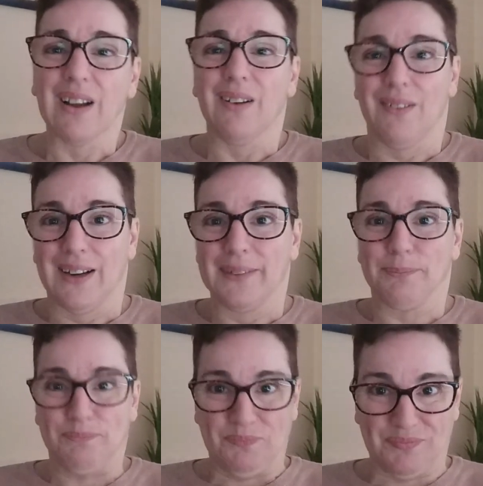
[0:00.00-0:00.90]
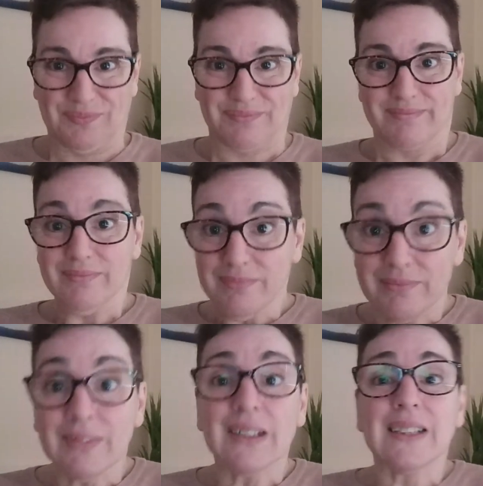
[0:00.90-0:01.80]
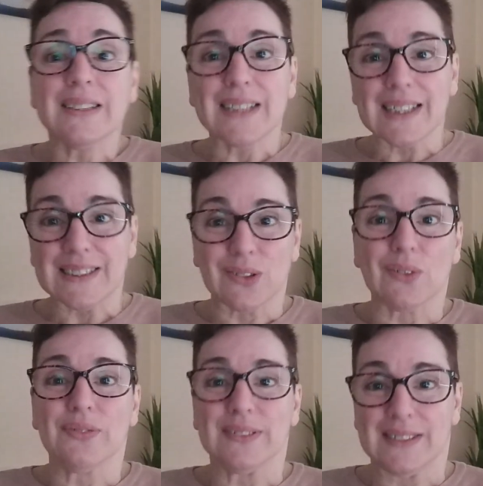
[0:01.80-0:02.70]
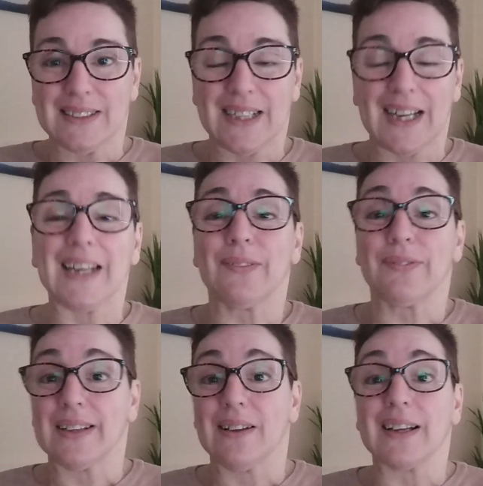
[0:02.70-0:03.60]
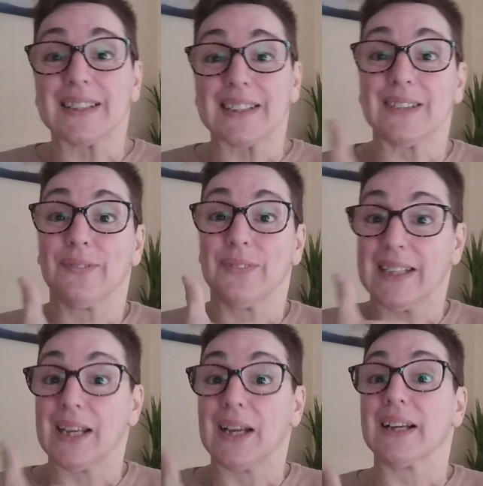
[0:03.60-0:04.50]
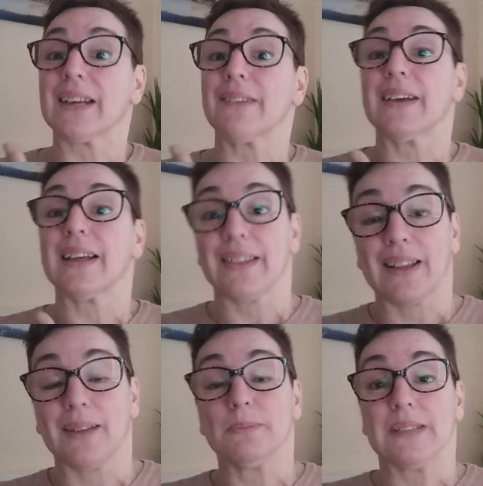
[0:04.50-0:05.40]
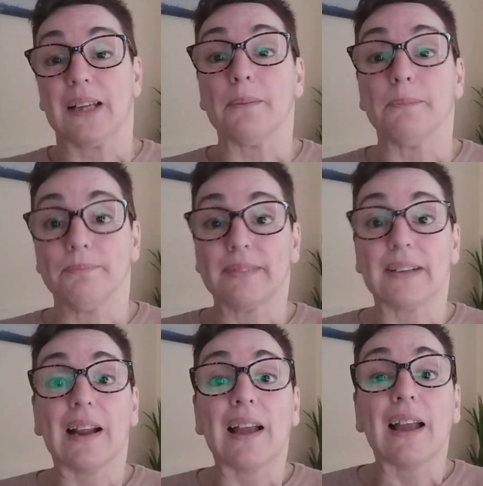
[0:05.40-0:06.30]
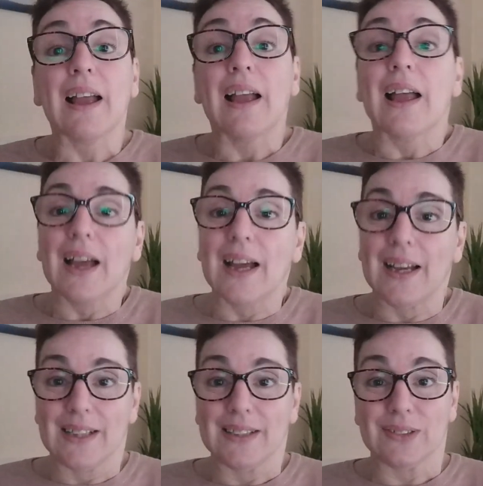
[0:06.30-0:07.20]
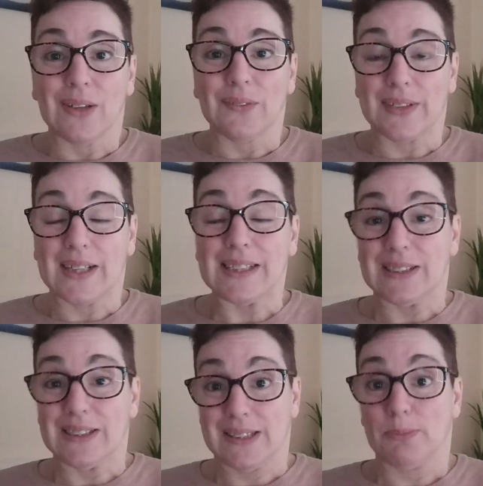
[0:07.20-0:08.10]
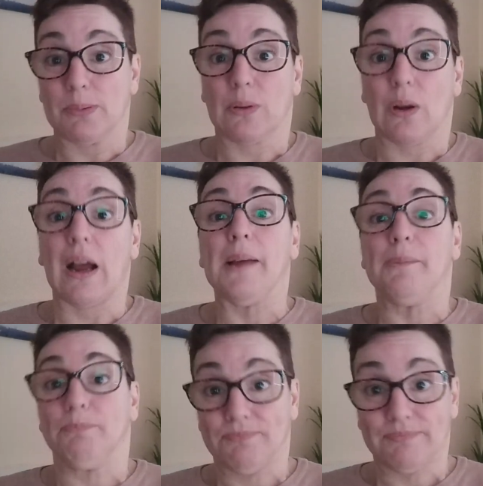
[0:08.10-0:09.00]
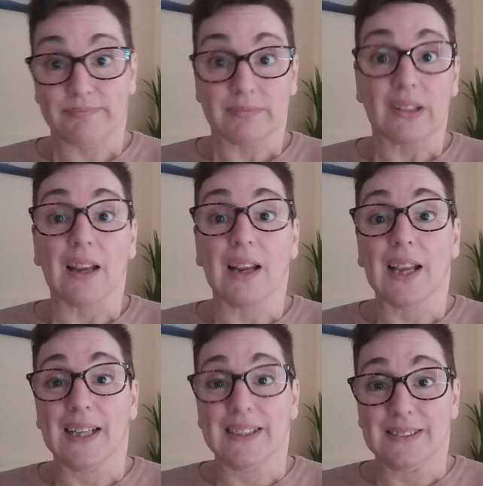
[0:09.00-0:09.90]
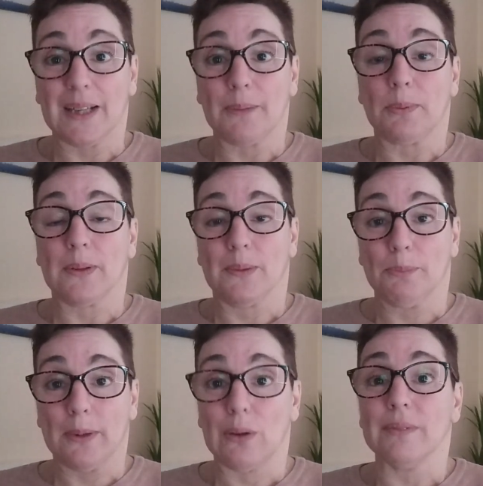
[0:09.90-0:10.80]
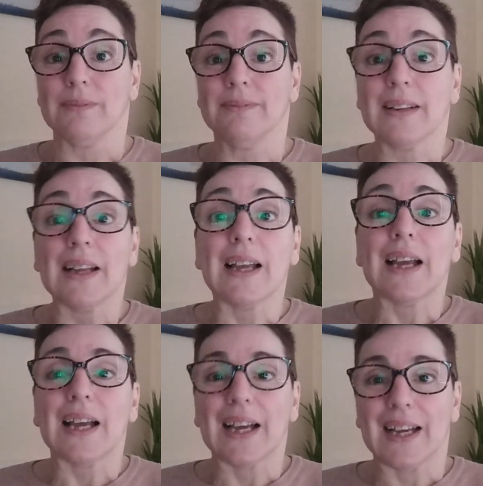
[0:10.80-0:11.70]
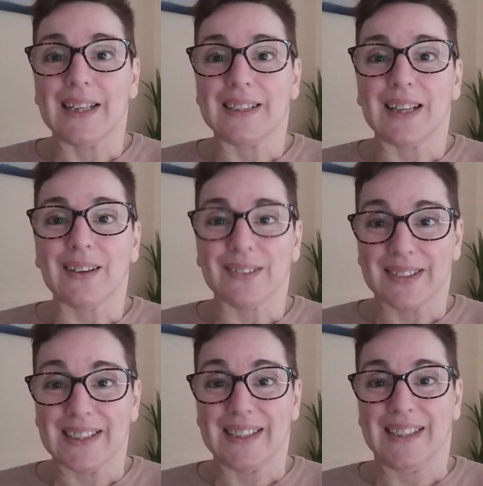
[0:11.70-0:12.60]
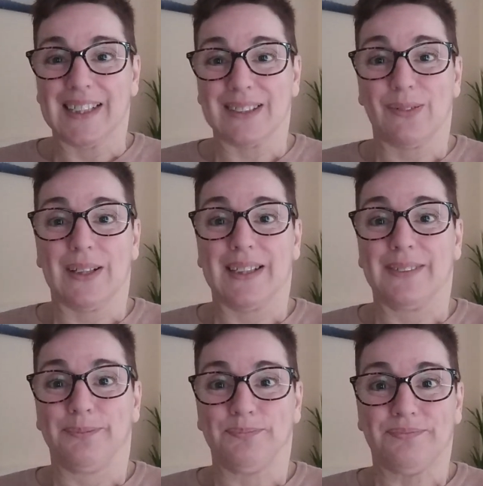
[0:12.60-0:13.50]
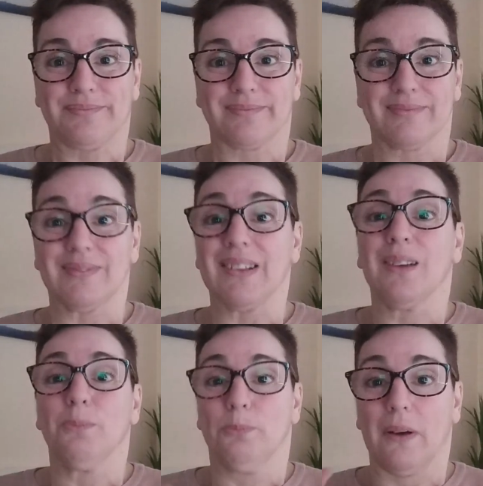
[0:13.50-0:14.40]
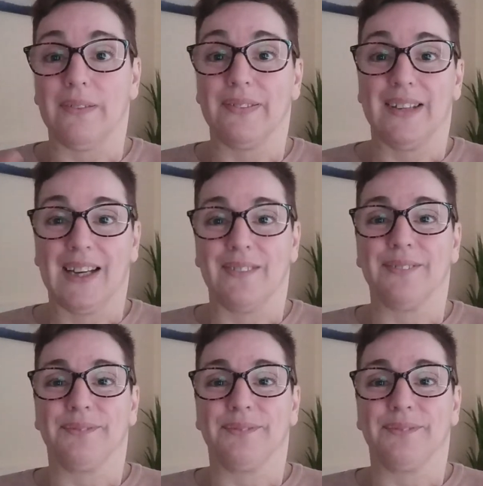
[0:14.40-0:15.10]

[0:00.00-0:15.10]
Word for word: Alright, that's all for today. If you like this video, give it a thumbs up. And don't forget to subscribe and tap on the bell. And I'll see you next week. Bye for now.